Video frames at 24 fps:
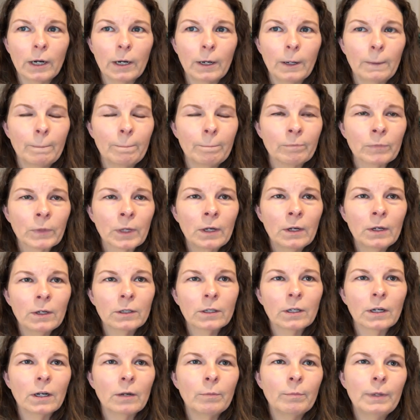um,
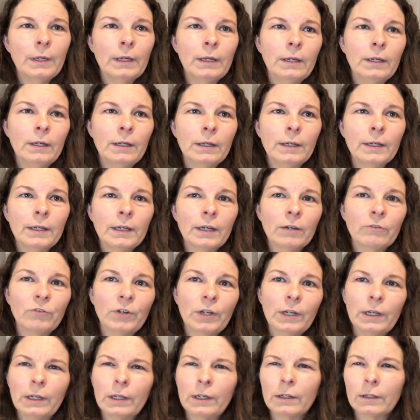going to be
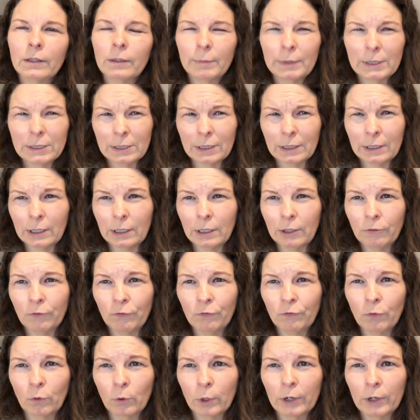giving, let me see,
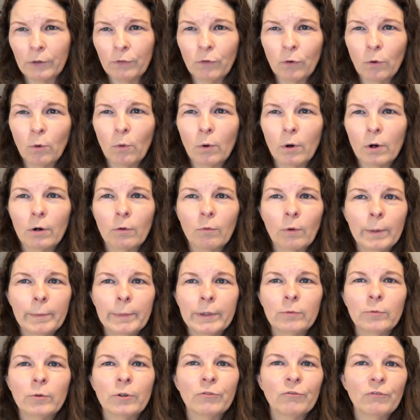44
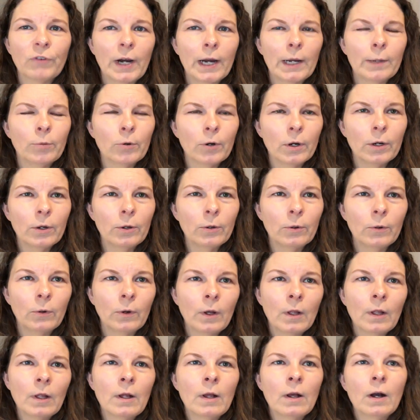women with fibro
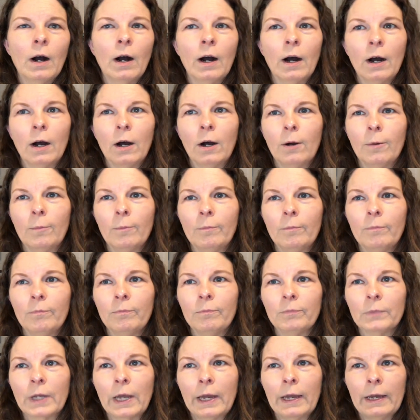
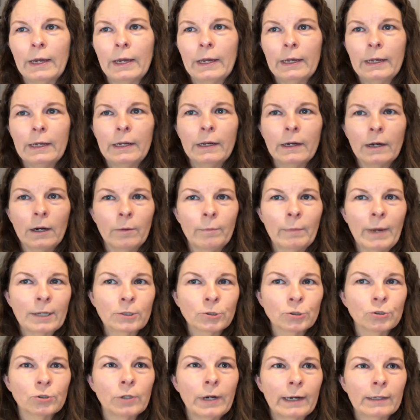um, a um,
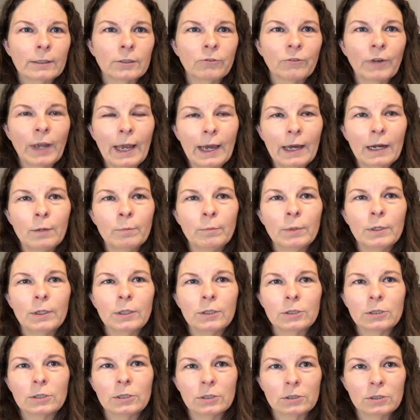extract of
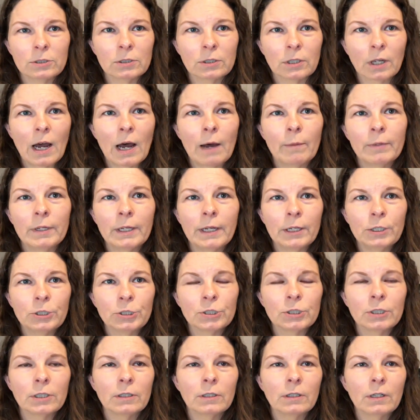cannabis. It's a
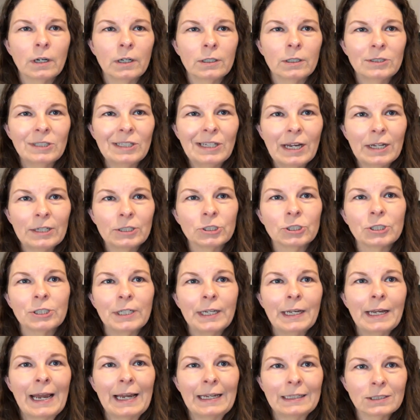combination uh,
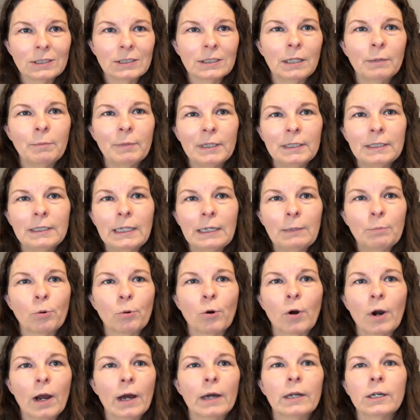THC and CBD
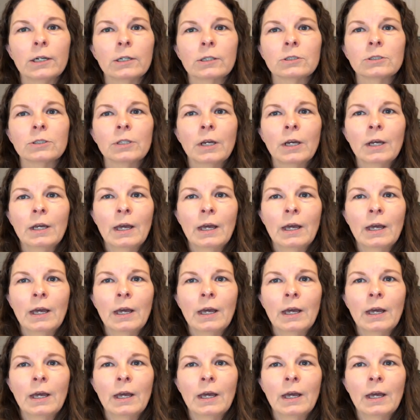product,